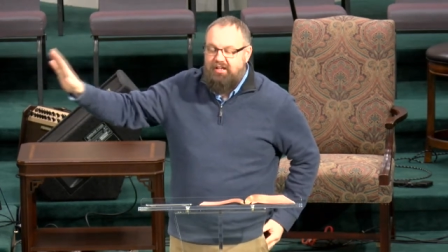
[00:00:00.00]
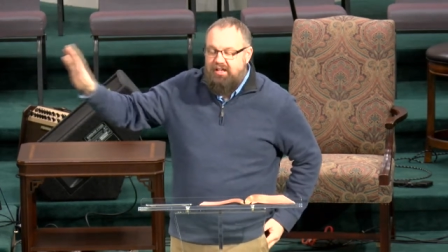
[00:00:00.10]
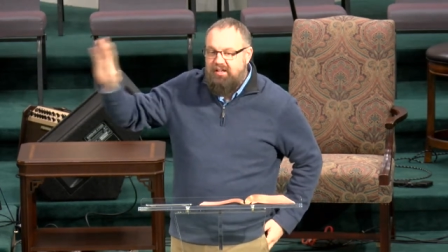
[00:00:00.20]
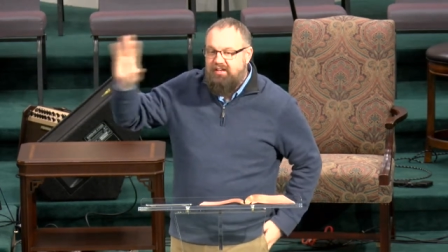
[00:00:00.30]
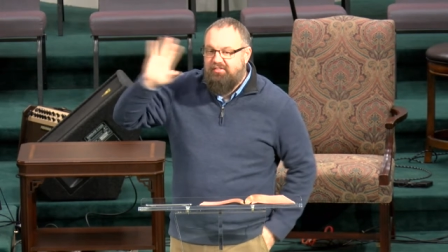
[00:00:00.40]

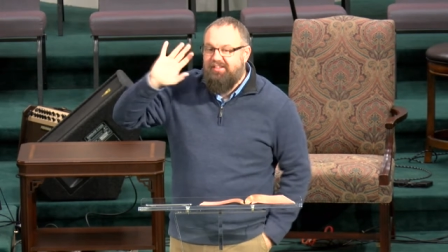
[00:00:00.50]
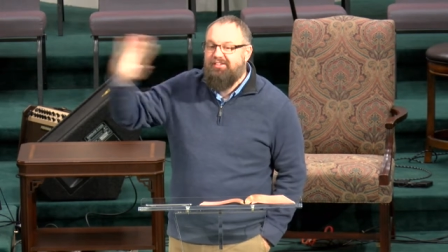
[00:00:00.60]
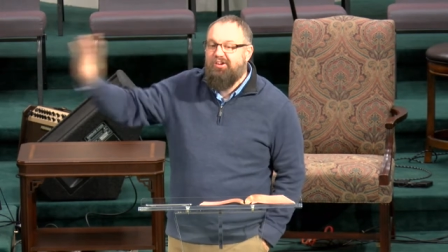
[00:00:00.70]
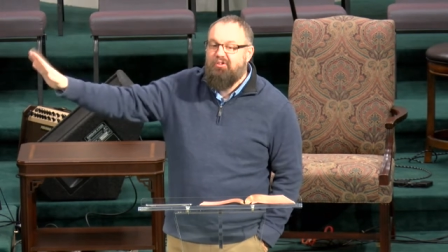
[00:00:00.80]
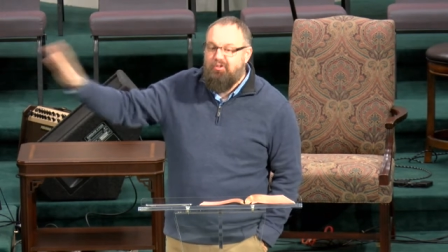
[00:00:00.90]
in His
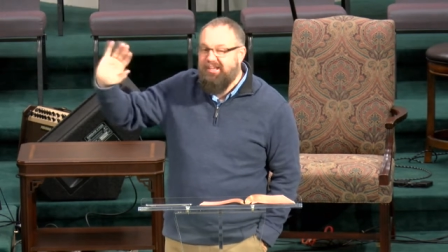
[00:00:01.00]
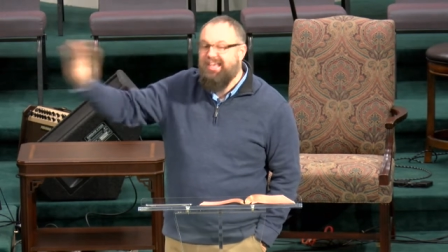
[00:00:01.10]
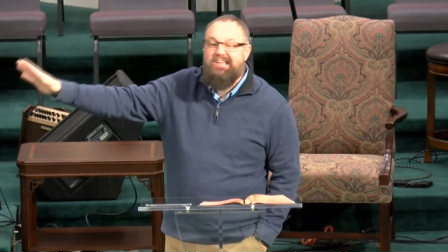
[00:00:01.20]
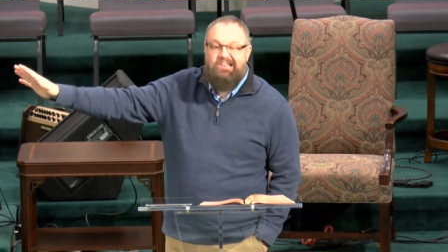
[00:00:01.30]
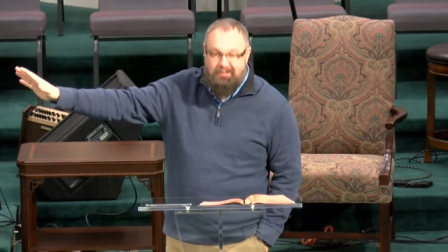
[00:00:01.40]
eternal
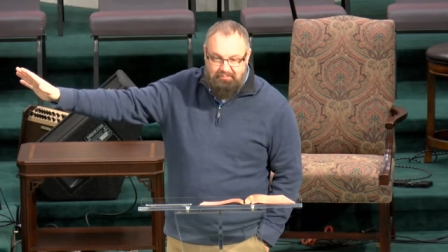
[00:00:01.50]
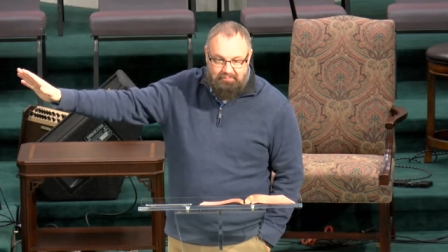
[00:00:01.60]
kingdom.